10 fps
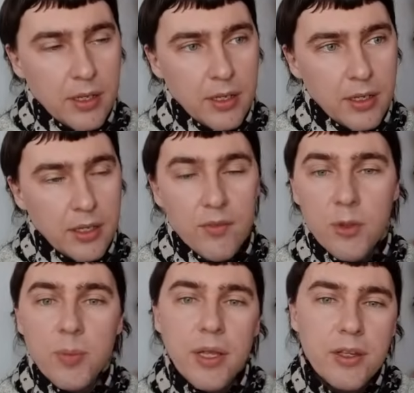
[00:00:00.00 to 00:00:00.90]
if
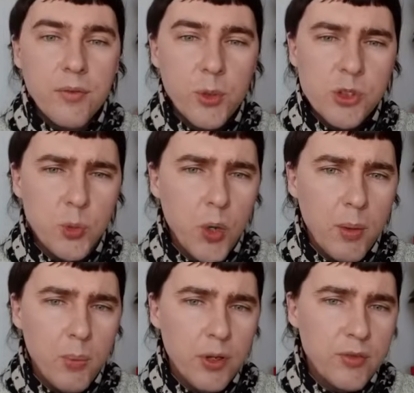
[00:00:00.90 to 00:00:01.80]
you play the version
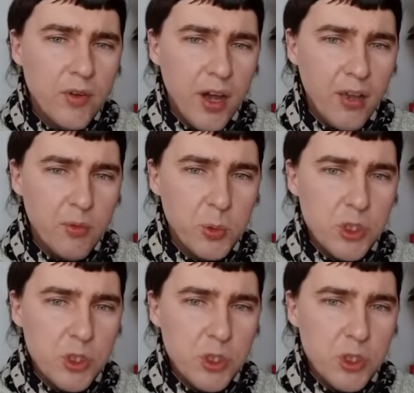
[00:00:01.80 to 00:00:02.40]
1.5,